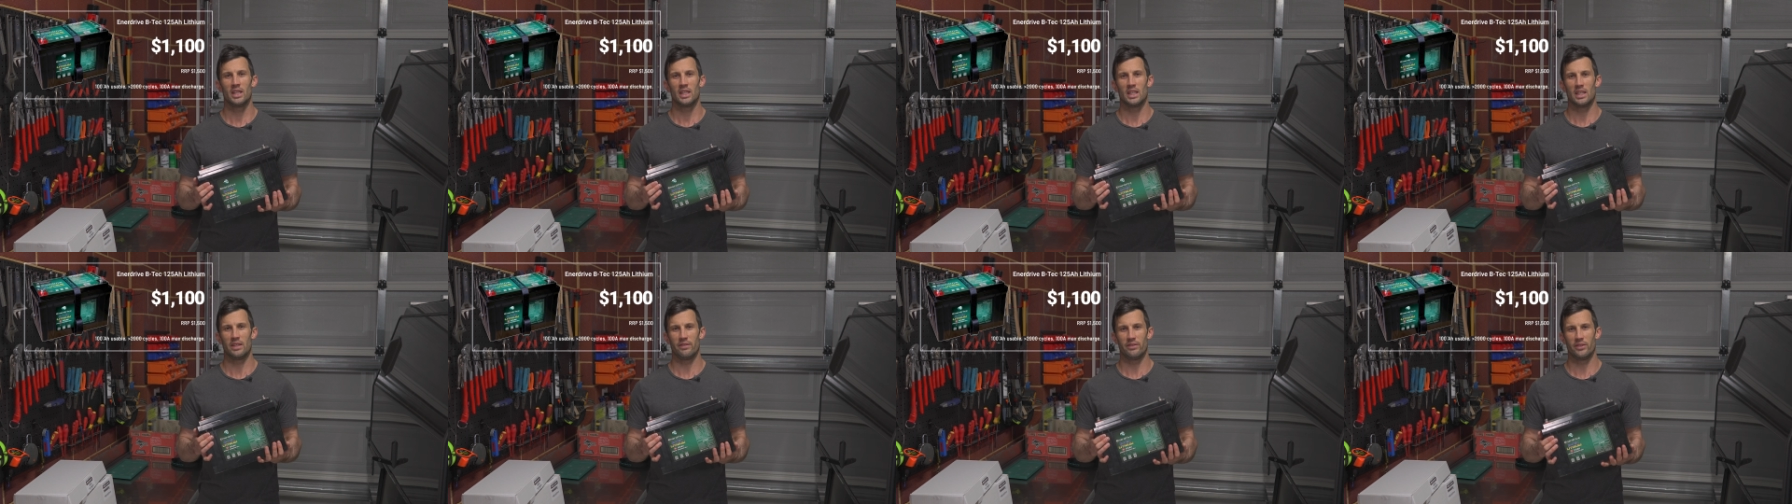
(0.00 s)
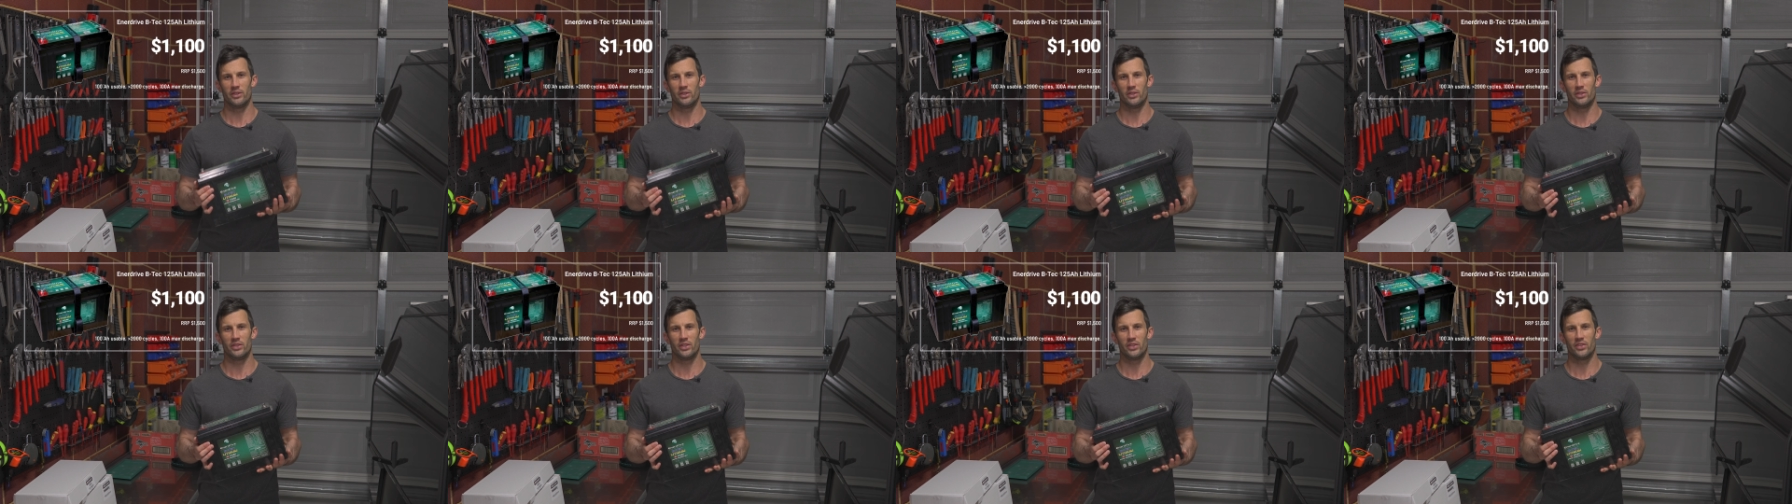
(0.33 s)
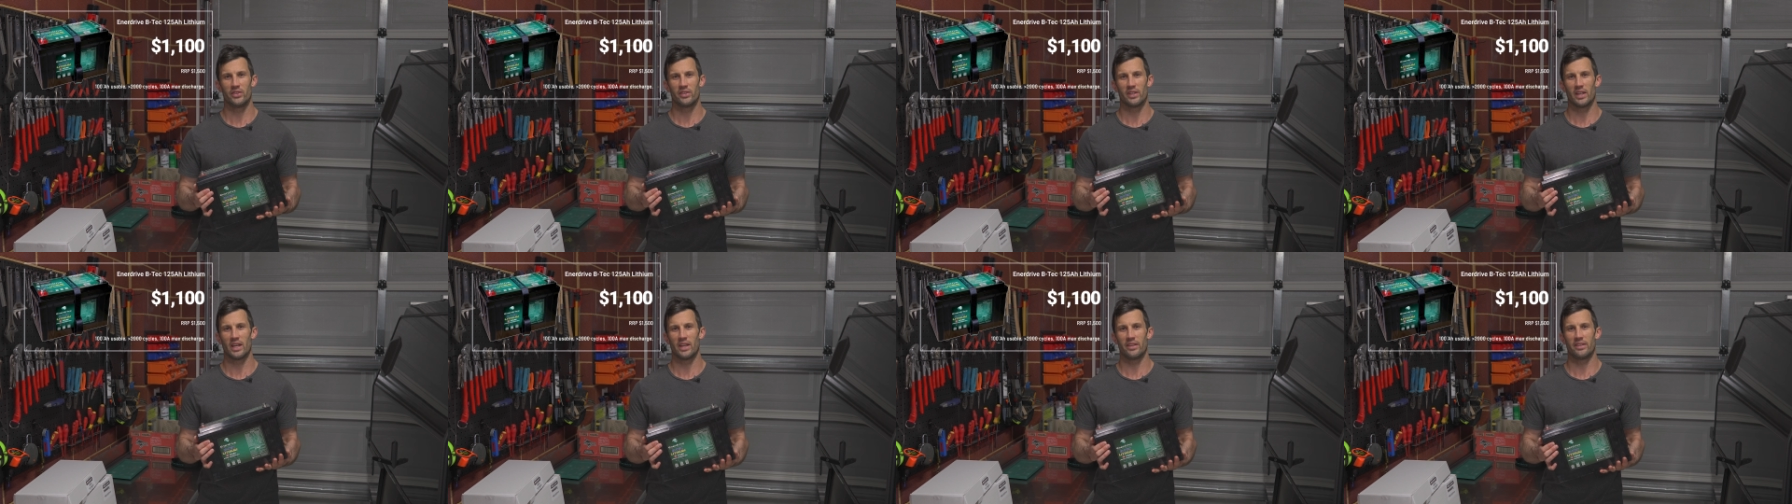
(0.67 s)
if you
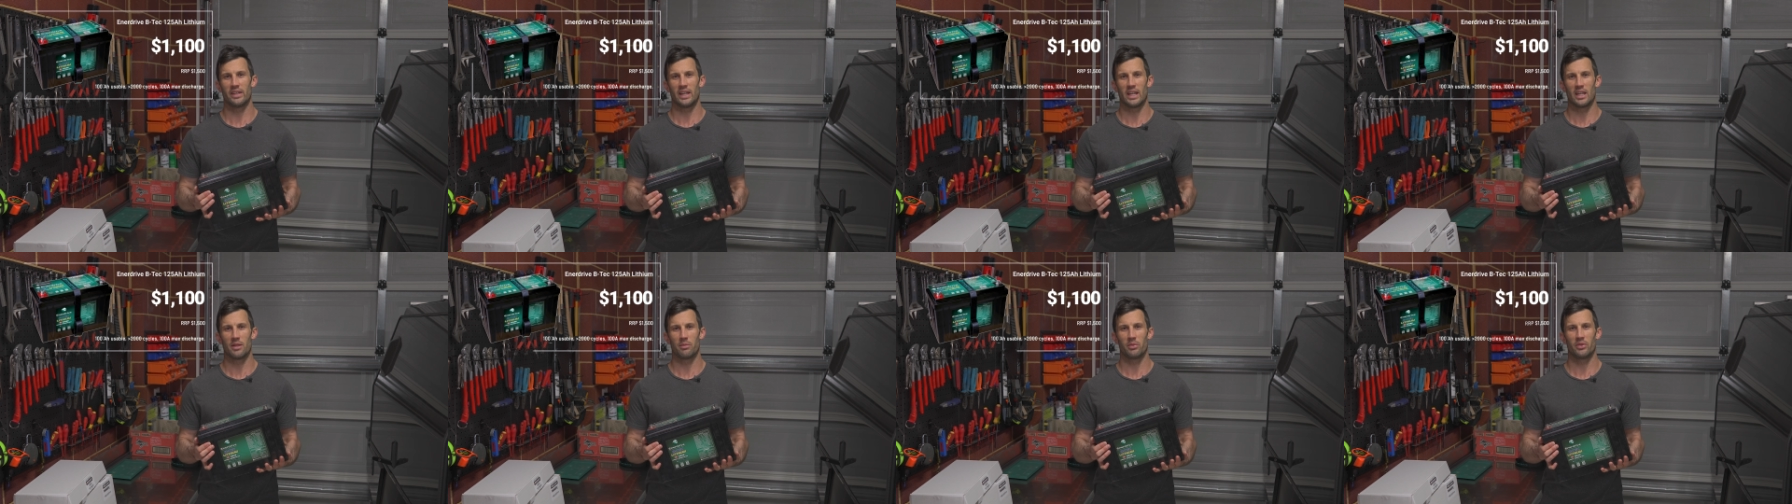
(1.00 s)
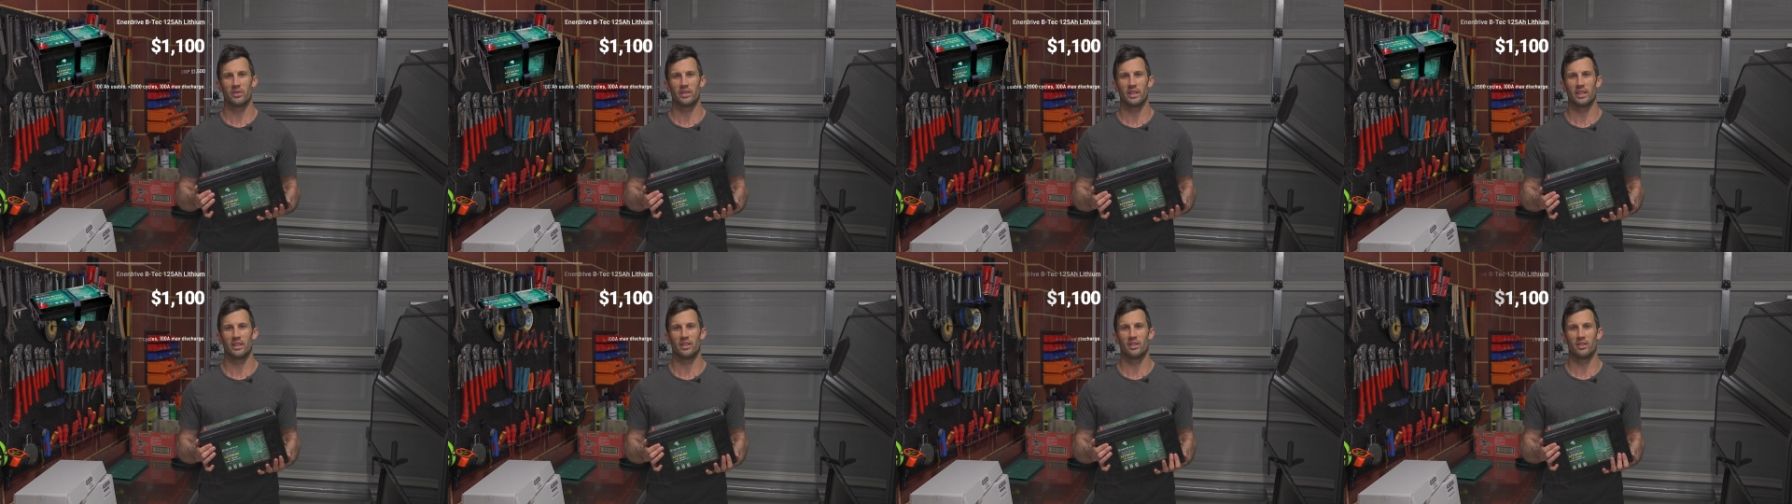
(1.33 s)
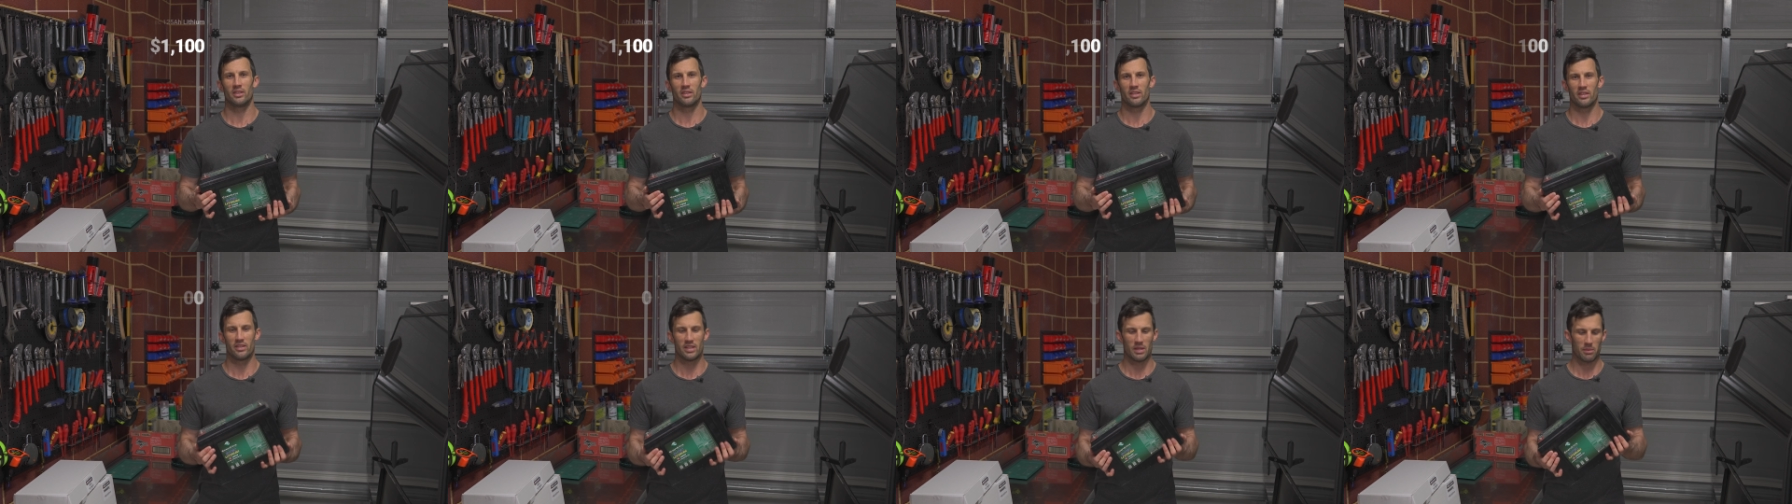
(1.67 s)
discharge 80%
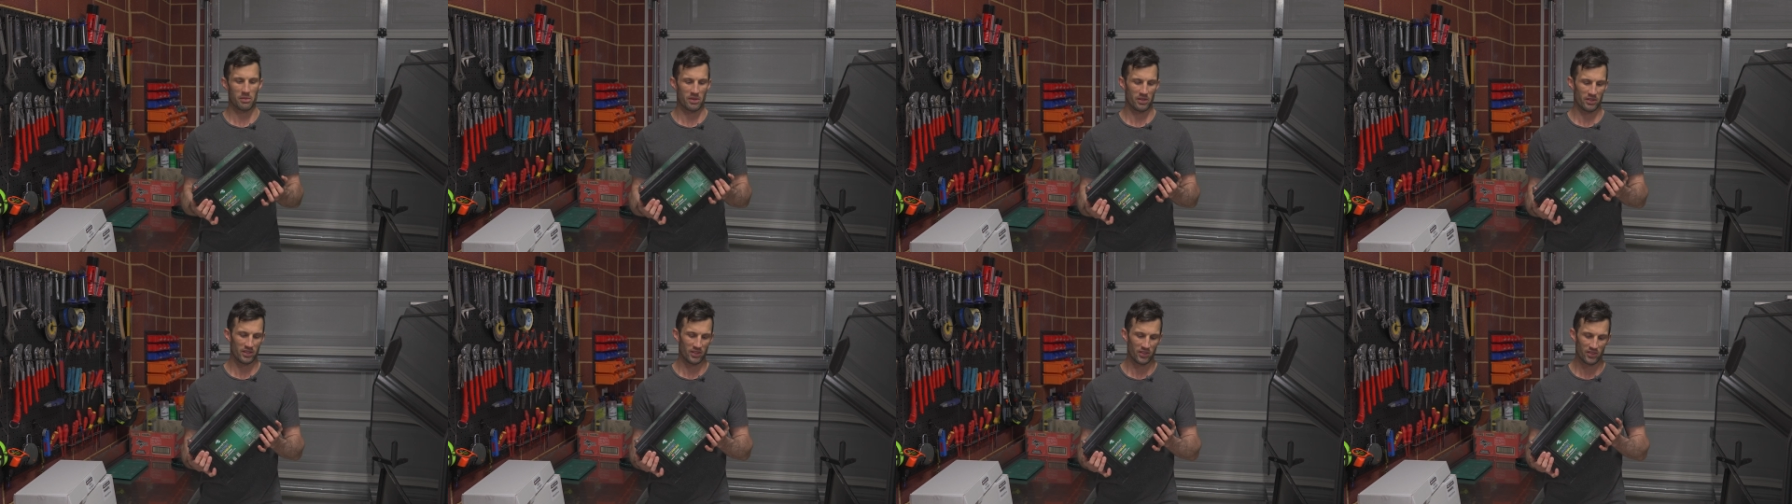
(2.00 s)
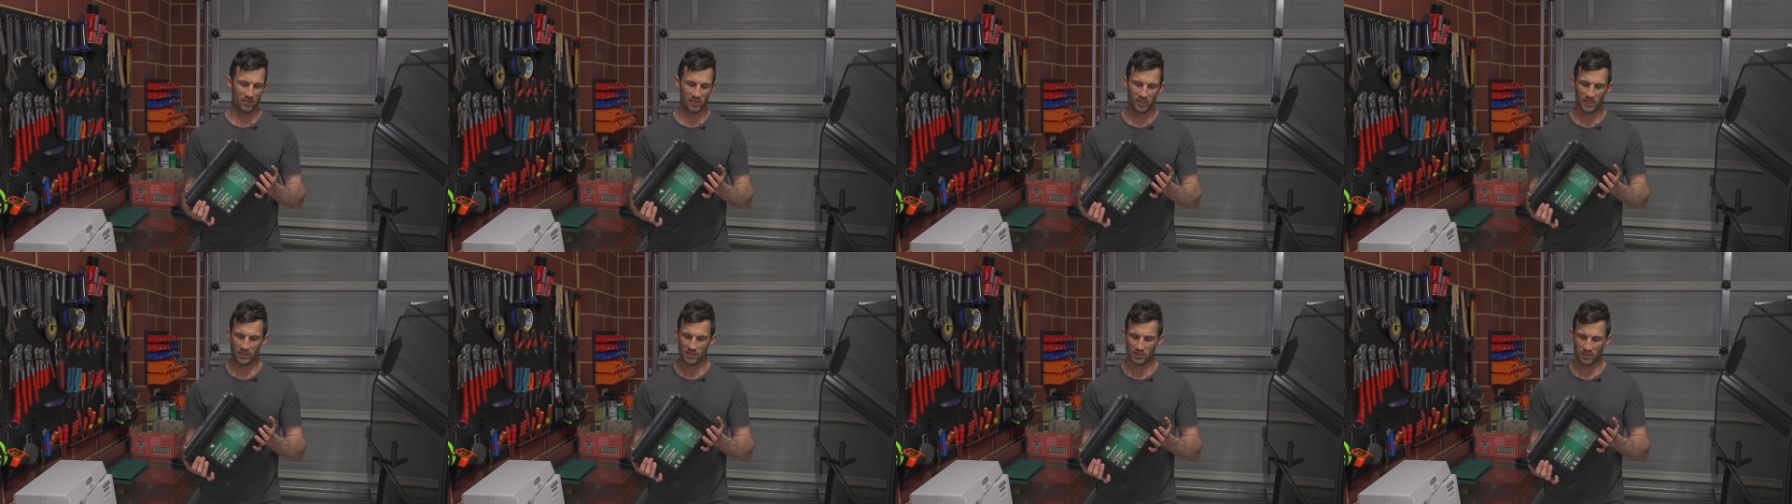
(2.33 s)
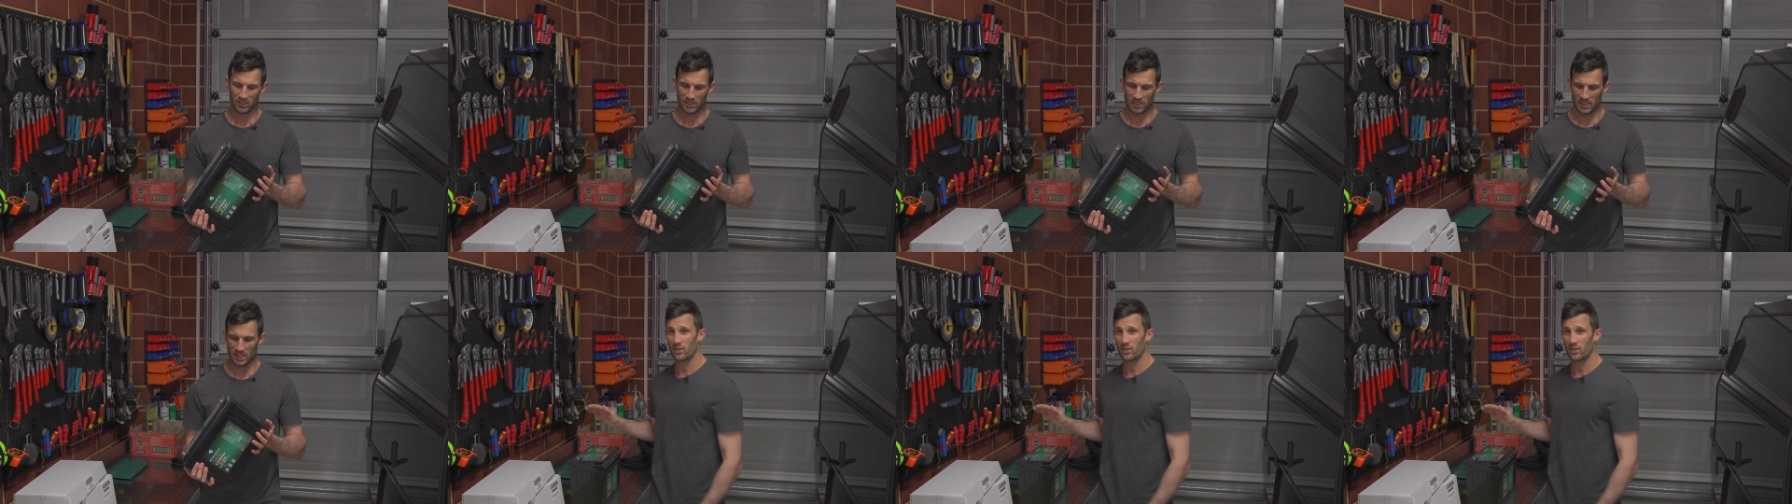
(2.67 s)
depth of discharge.